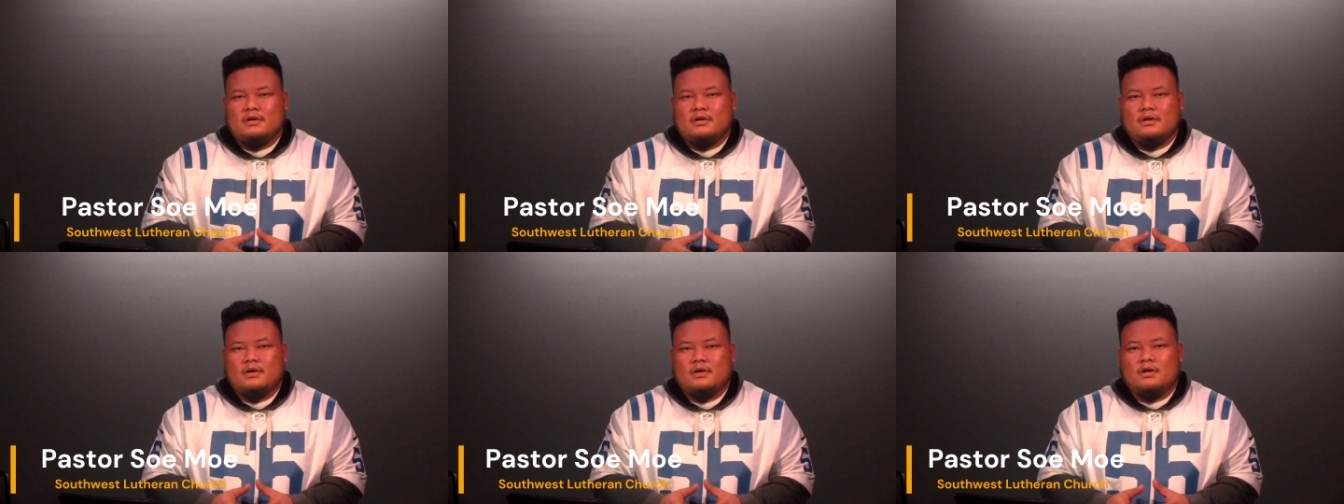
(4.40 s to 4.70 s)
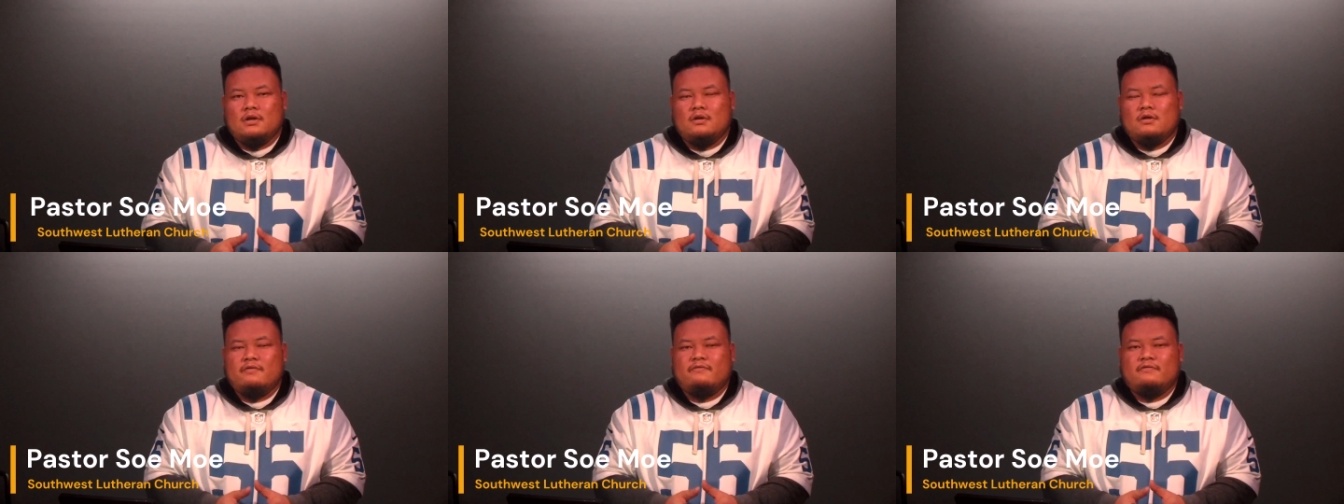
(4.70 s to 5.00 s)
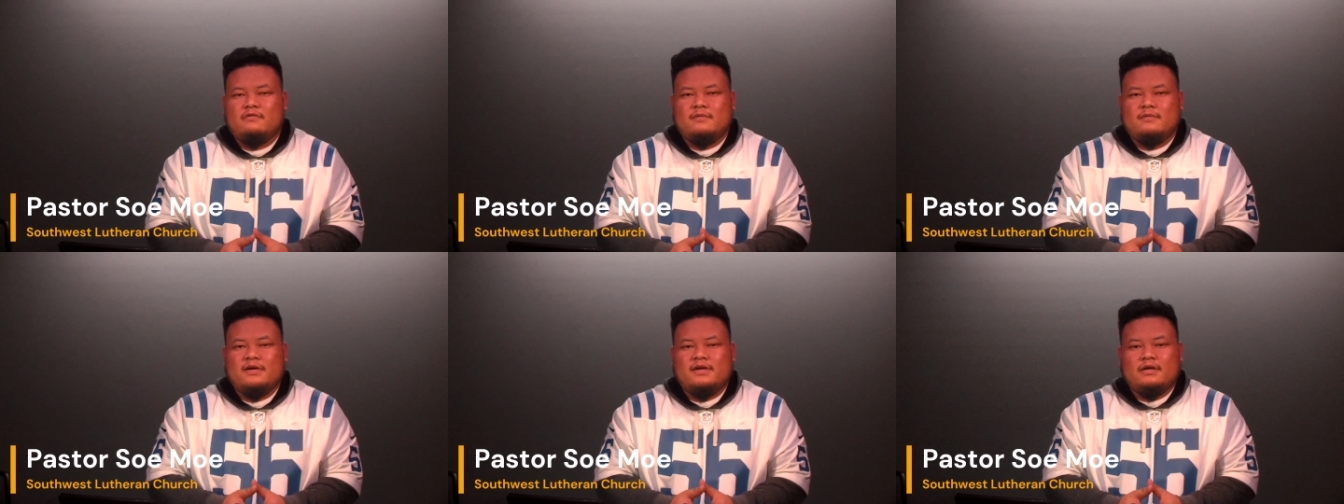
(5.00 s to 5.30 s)
Hello,
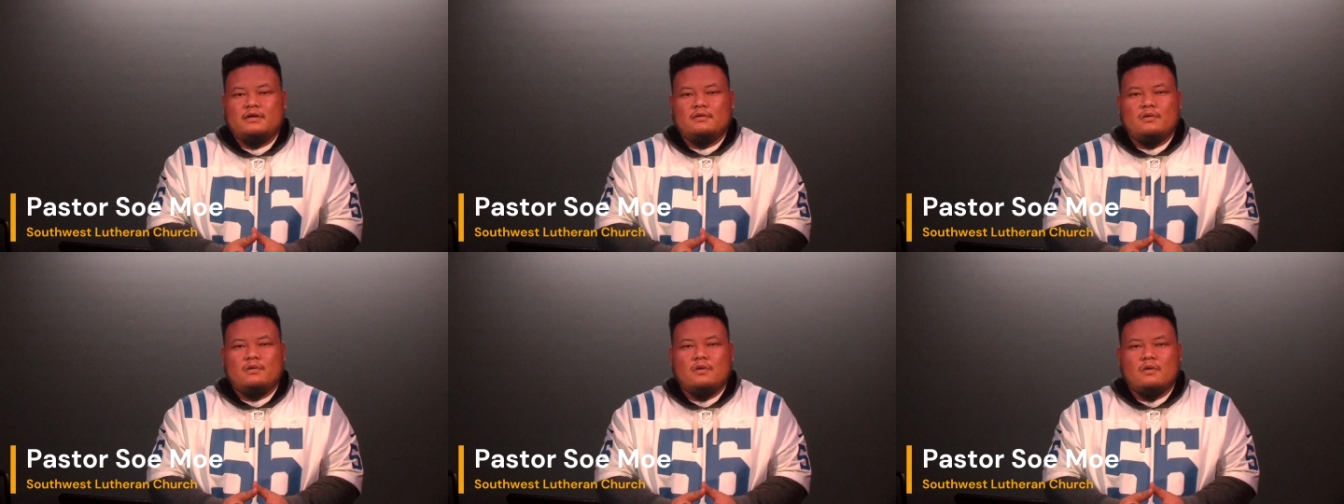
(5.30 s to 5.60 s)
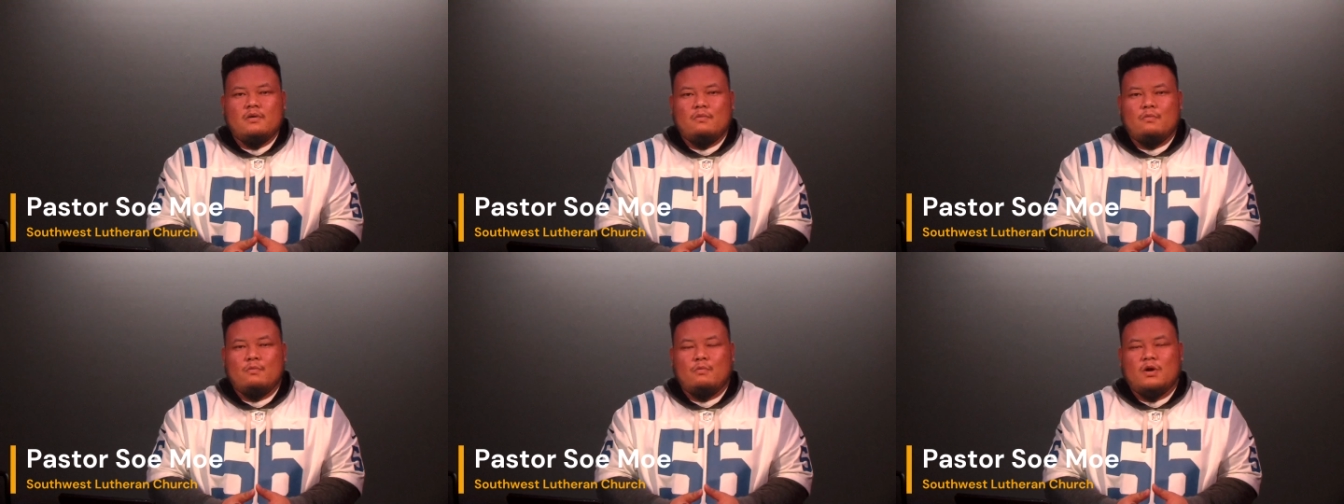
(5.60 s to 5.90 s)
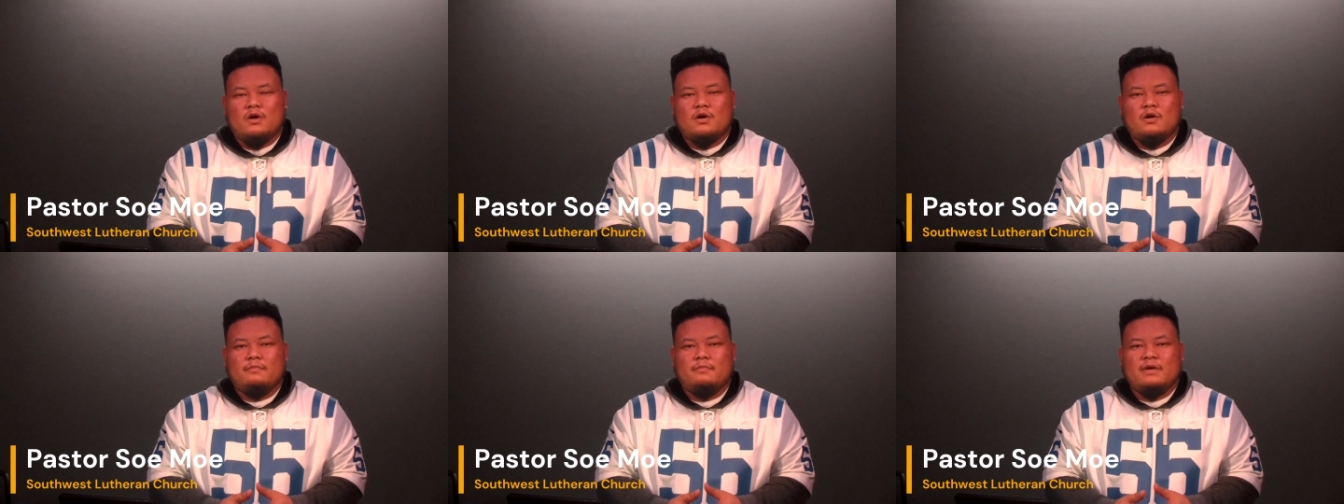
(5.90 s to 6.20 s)
everybody.
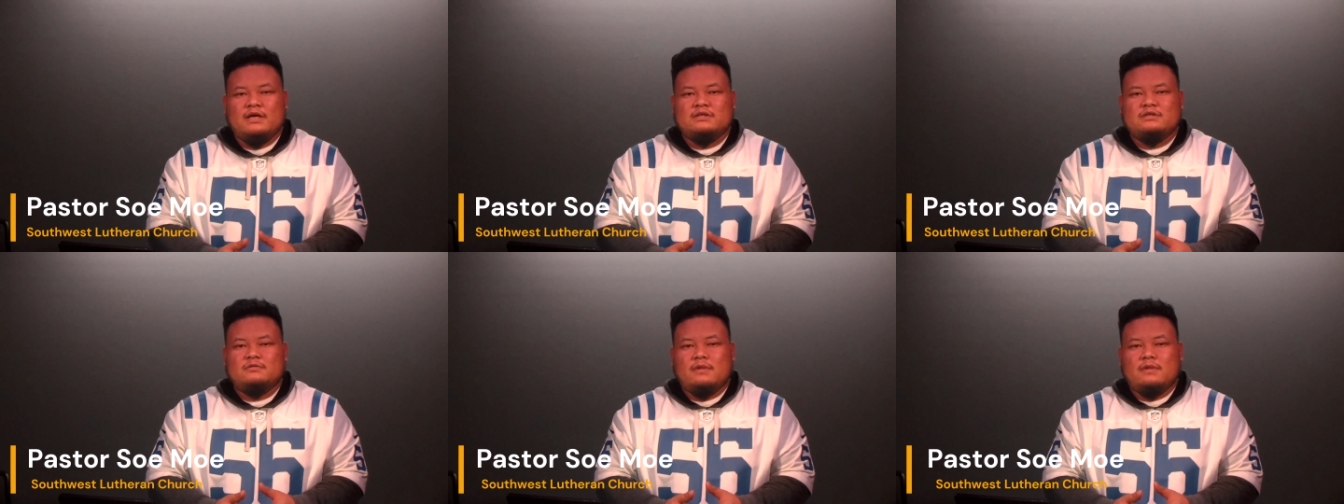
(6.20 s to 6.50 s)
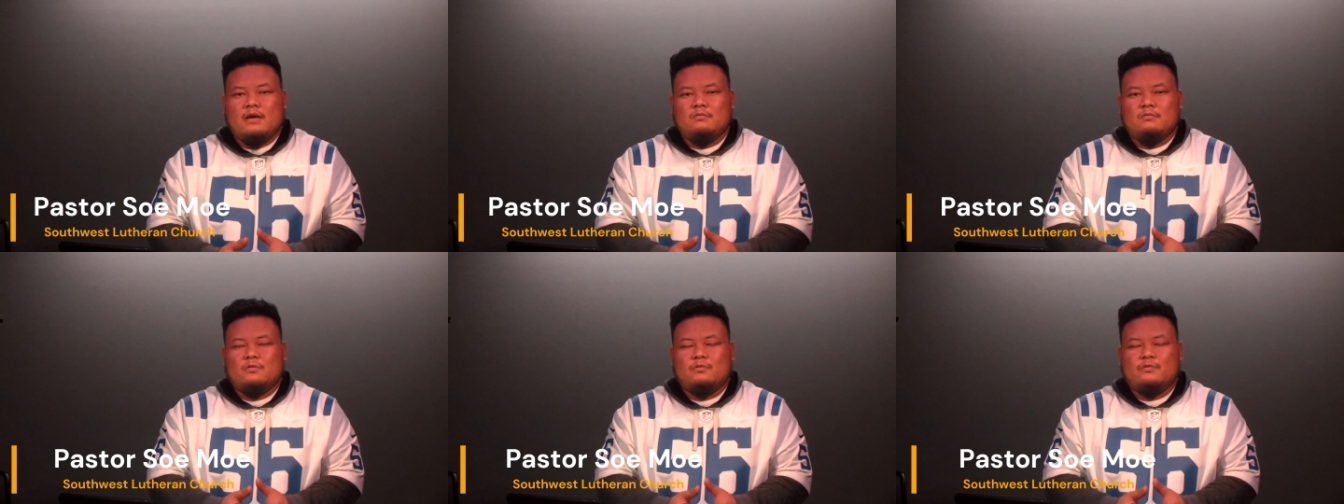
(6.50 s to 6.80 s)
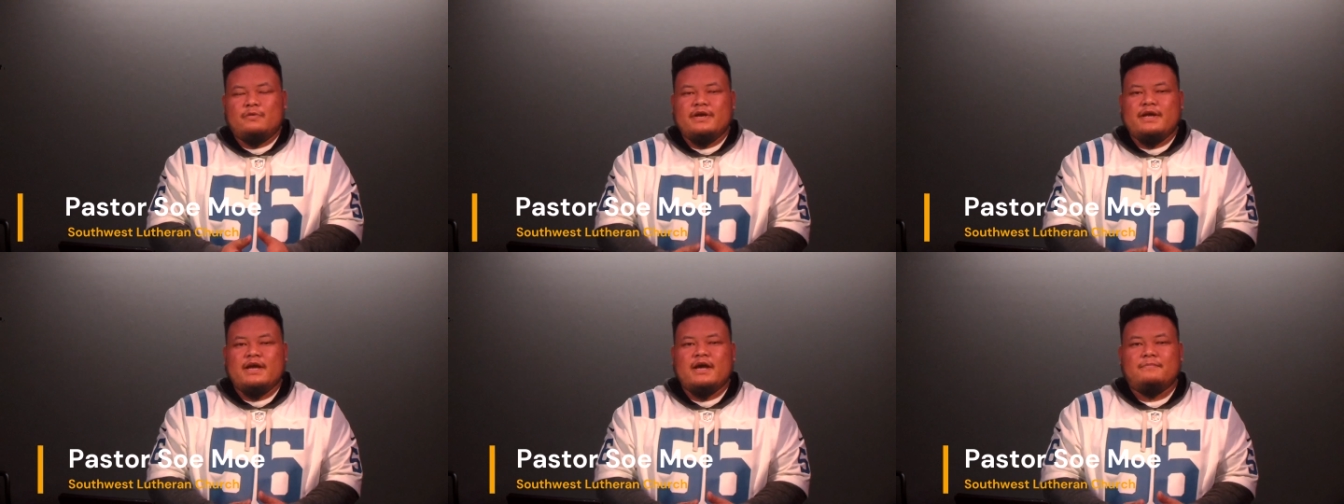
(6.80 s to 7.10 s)
Welcome back to Bible
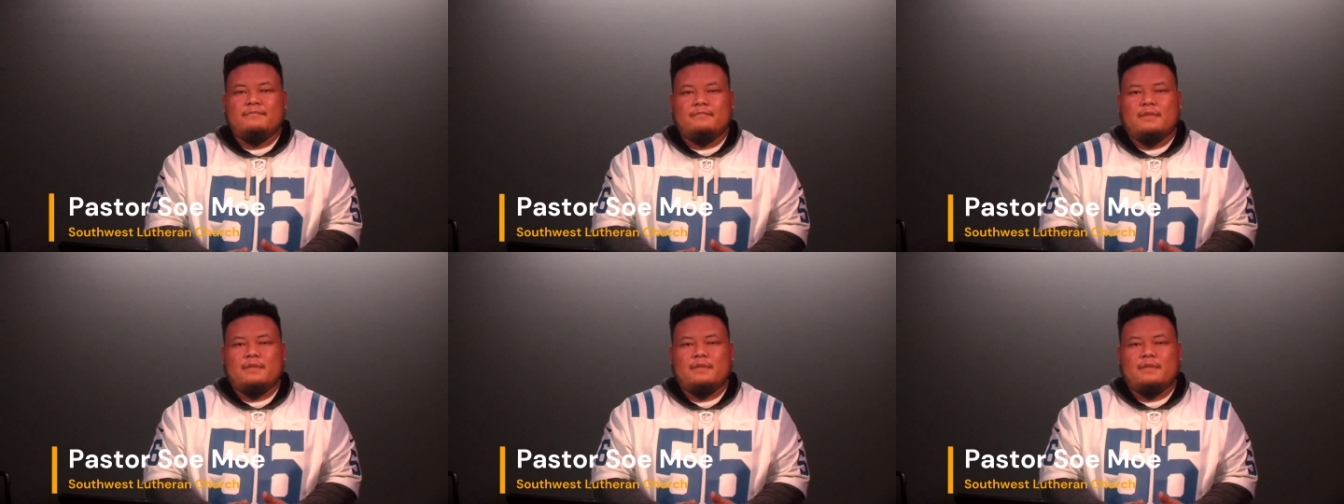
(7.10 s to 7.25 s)
Recap.